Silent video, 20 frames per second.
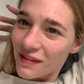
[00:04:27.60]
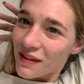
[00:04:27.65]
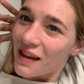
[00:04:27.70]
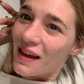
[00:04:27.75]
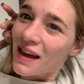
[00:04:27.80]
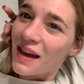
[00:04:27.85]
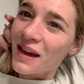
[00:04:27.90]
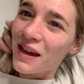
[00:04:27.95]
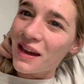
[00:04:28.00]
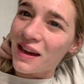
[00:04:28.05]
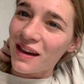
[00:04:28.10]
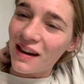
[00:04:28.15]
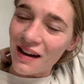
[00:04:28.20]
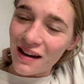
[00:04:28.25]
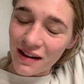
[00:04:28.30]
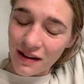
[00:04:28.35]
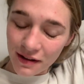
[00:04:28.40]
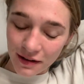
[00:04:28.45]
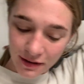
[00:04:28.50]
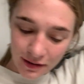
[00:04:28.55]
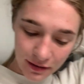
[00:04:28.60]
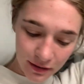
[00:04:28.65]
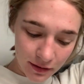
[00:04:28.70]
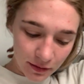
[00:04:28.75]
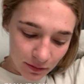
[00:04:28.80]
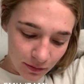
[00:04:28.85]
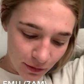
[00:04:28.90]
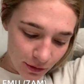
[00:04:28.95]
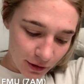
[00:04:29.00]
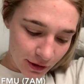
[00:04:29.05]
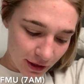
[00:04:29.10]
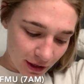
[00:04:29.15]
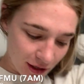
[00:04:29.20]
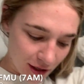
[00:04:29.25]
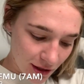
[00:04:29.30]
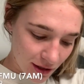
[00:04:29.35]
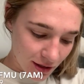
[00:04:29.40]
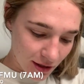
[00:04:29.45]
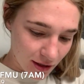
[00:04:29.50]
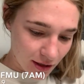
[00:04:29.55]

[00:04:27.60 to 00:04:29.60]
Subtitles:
Hey guys, good morning.